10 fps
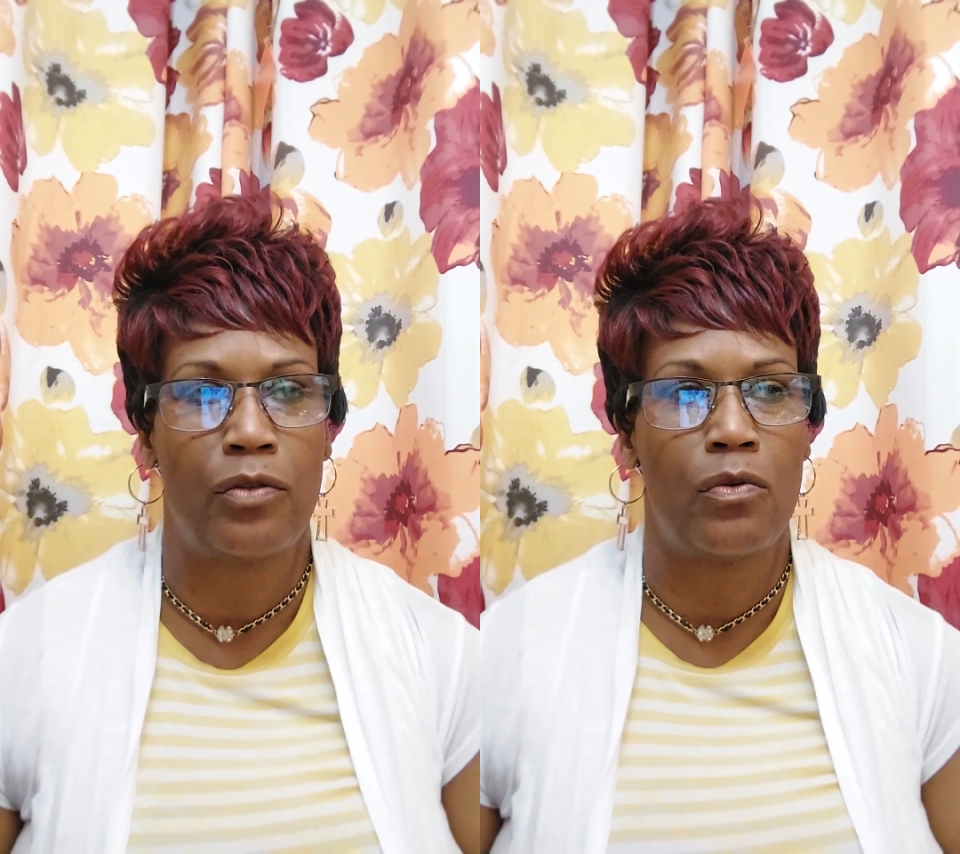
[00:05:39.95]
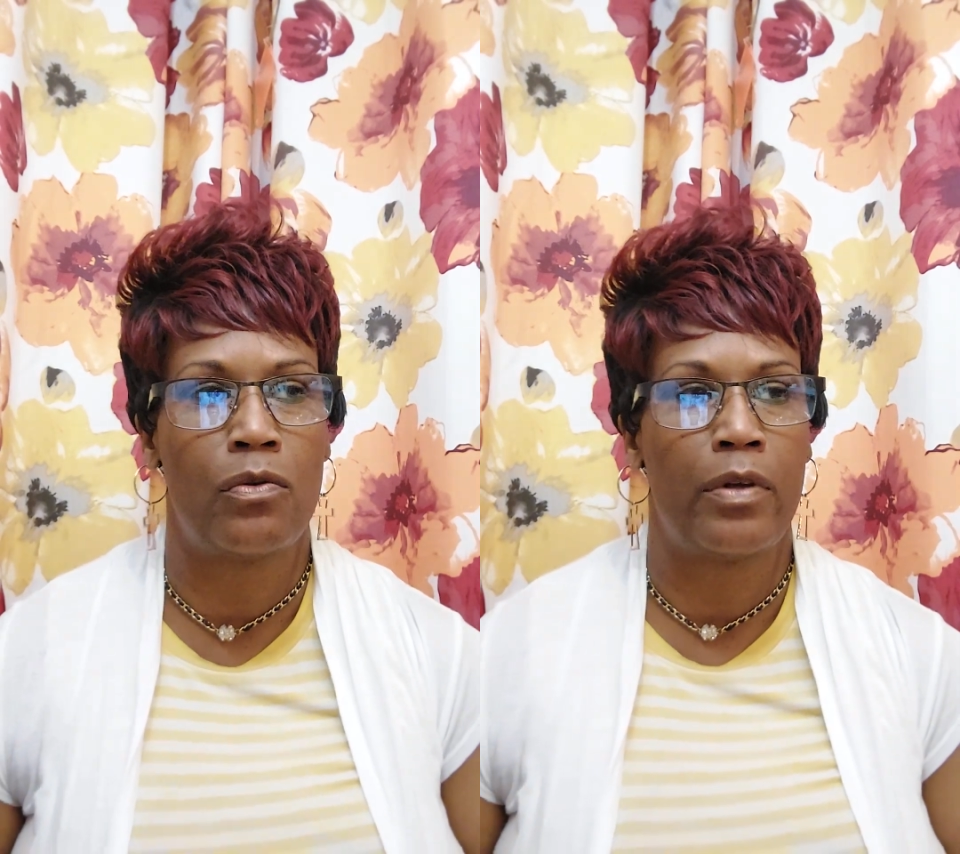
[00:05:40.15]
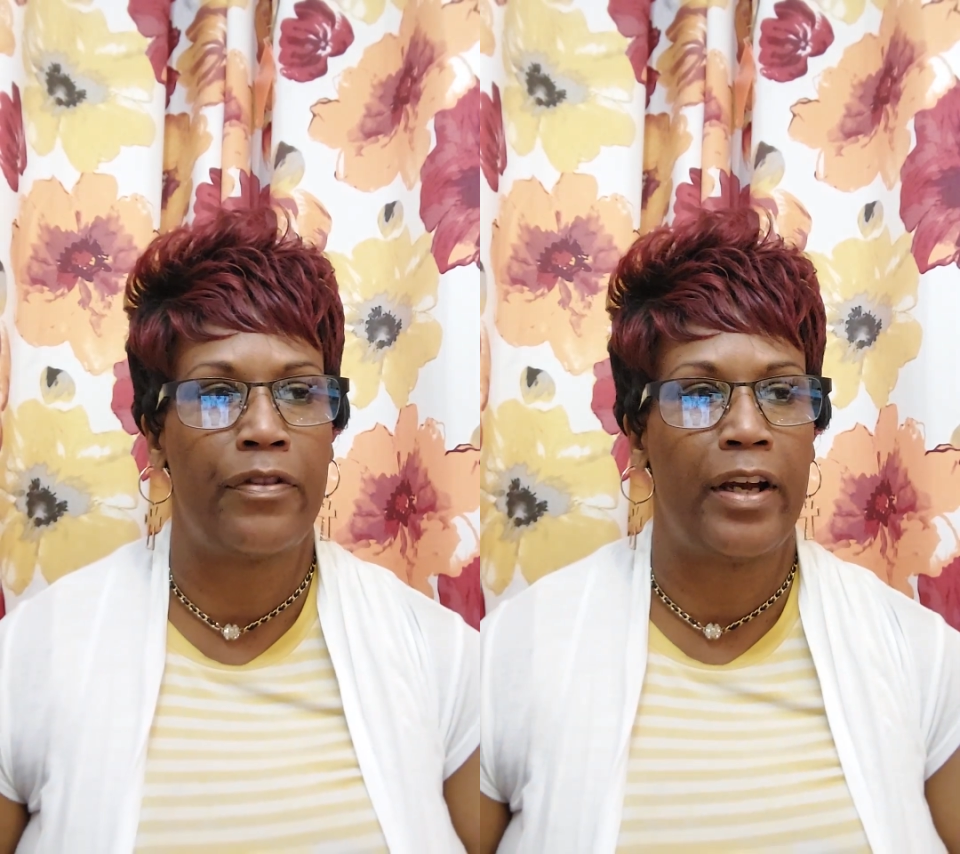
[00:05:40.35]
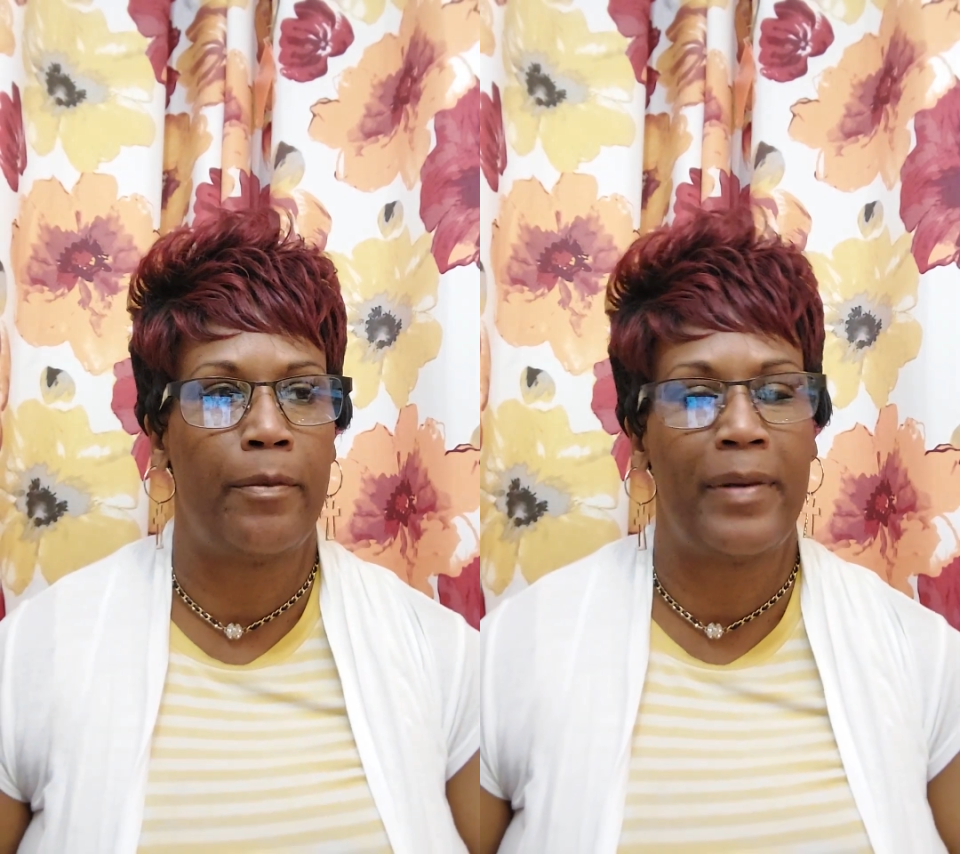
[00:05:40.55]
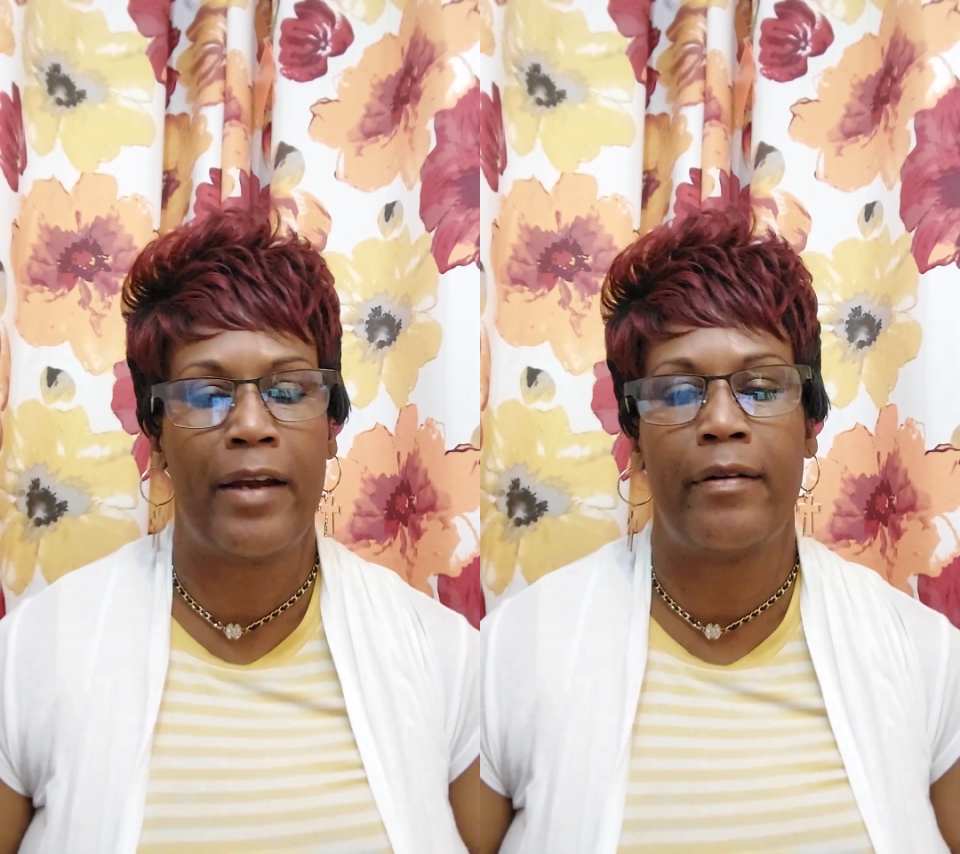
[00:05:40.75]
or their
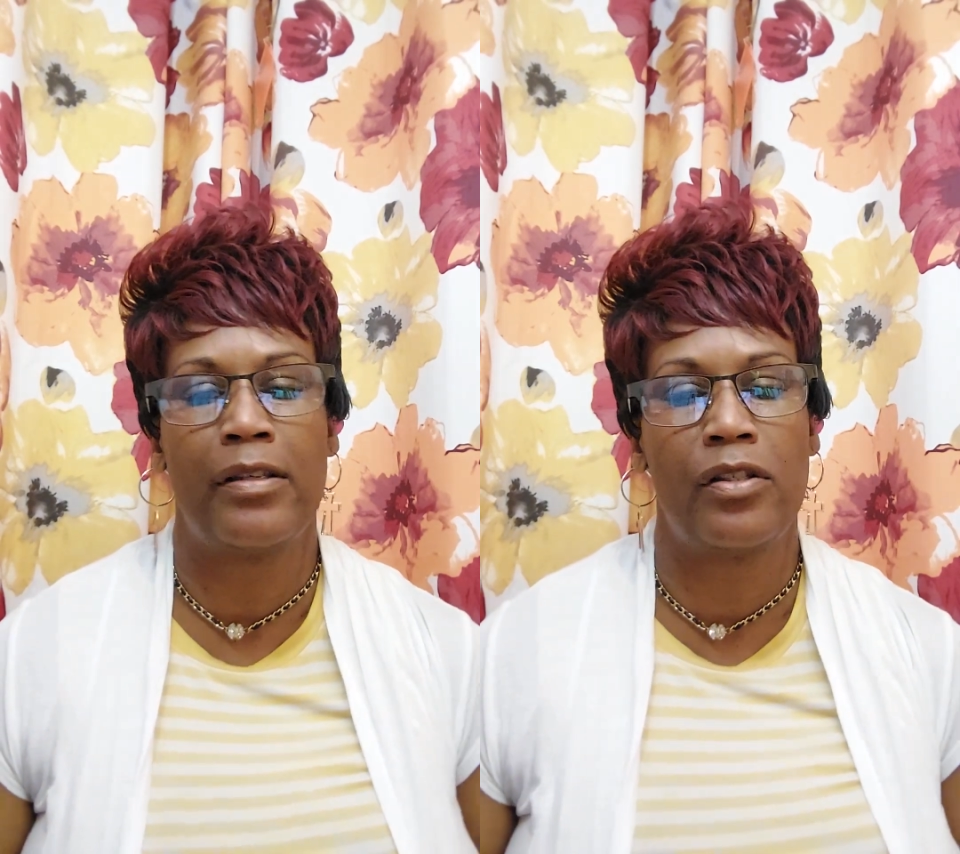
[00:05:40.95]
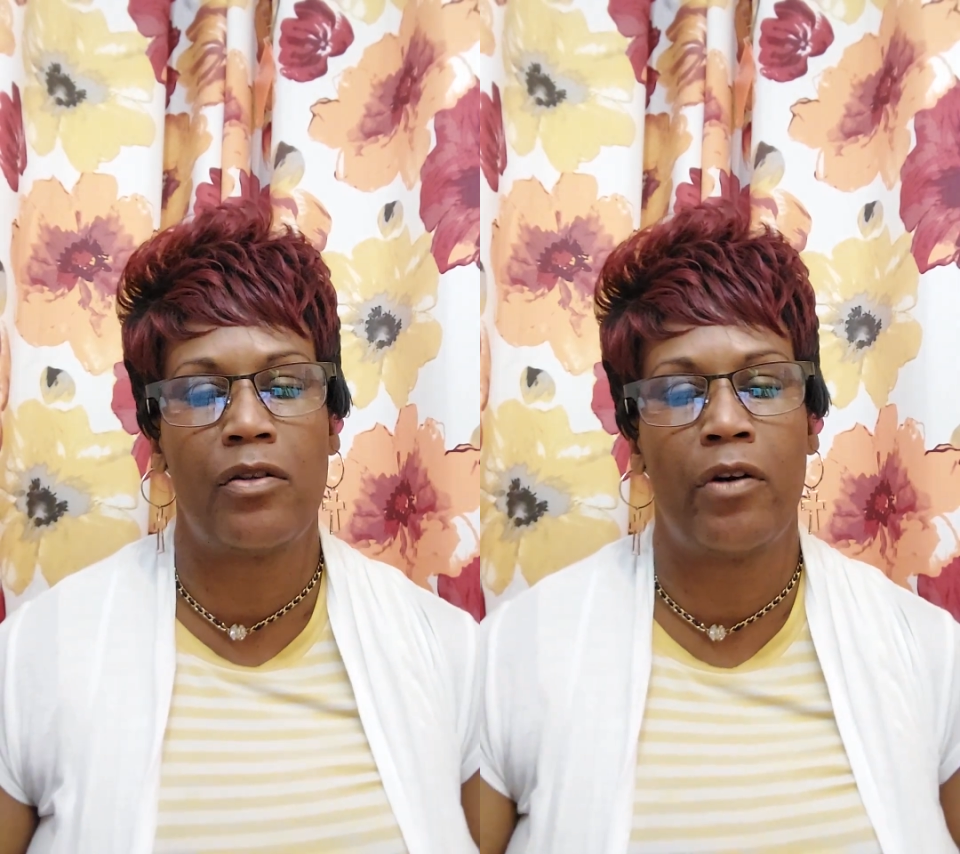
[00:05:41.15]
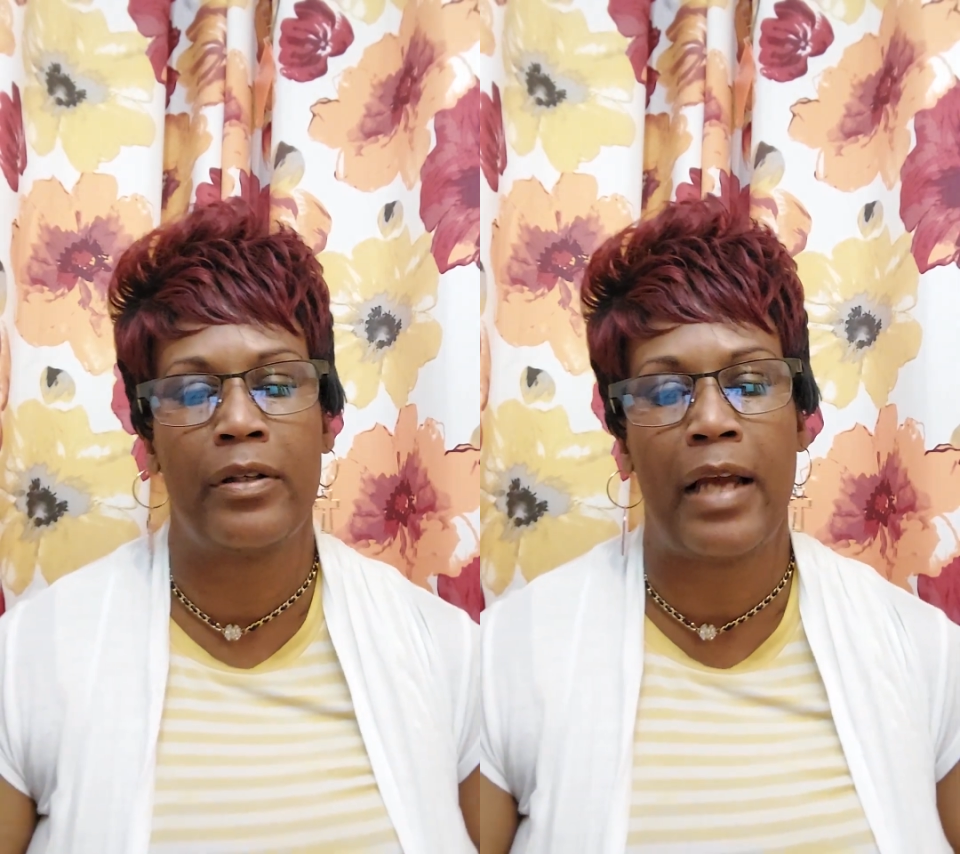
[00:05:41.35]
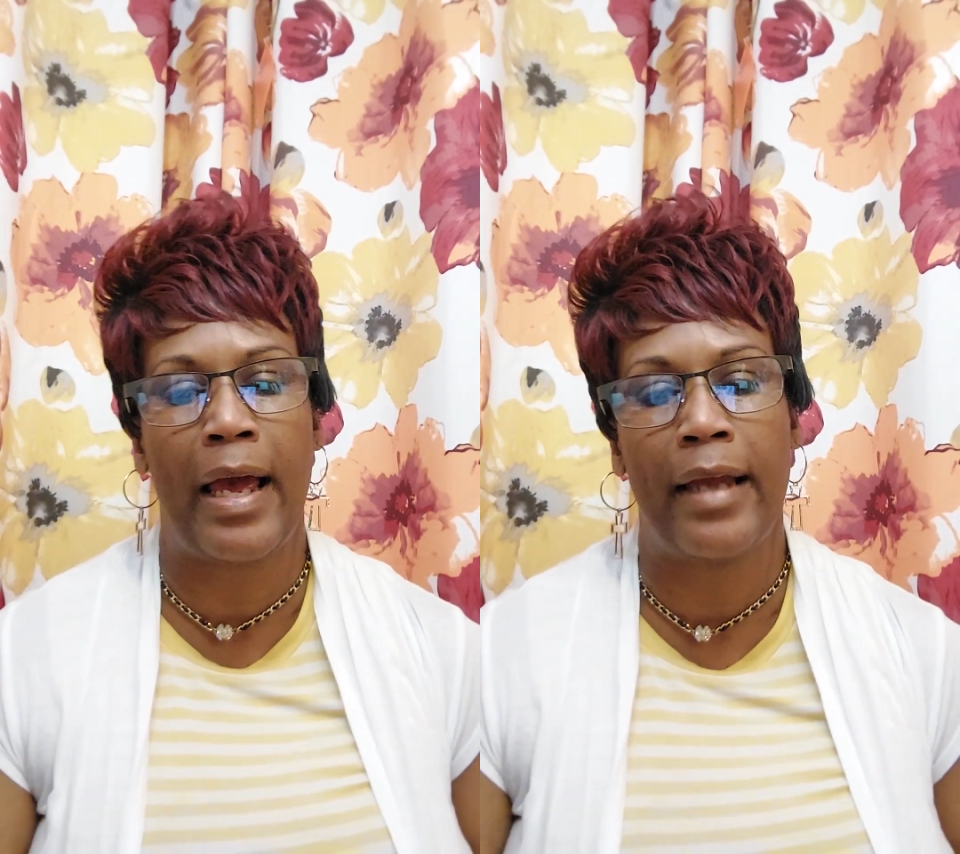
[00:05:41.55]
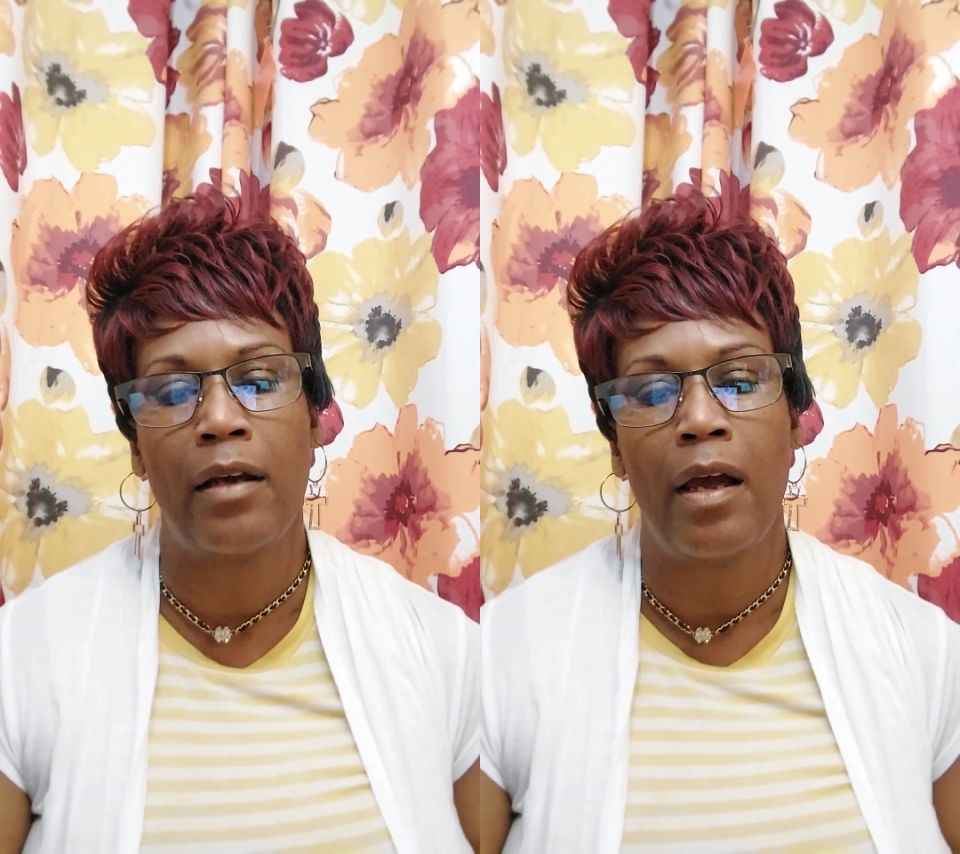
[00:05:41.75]
parents are
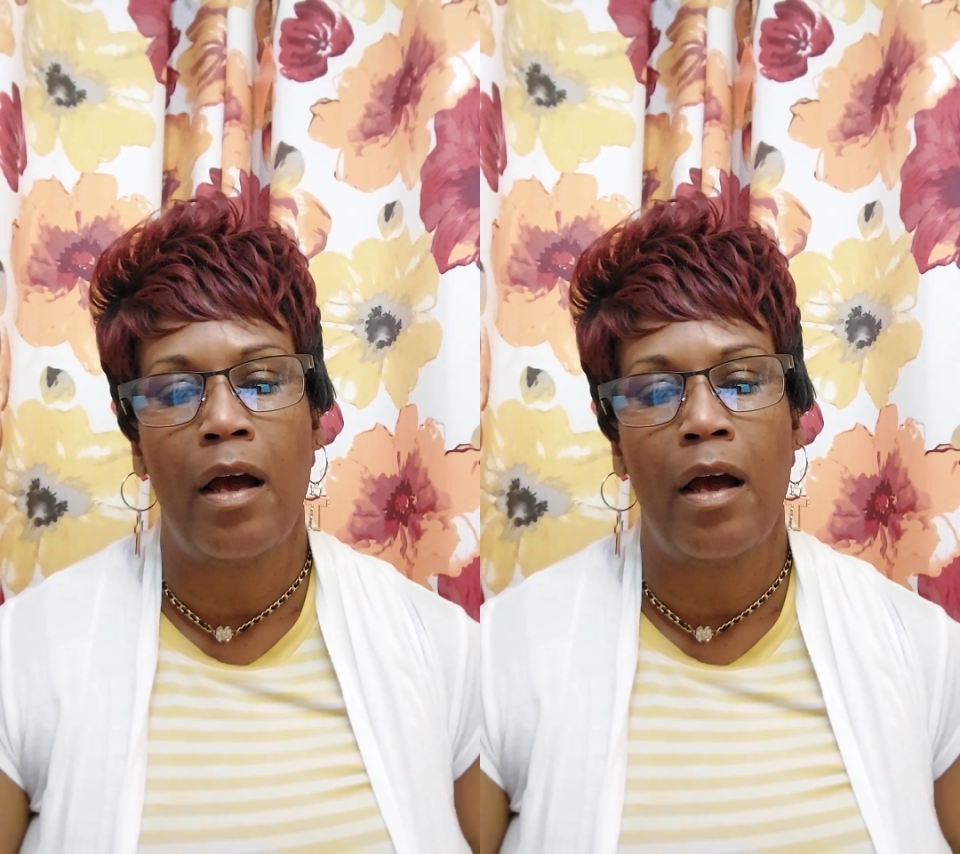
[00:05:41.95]
not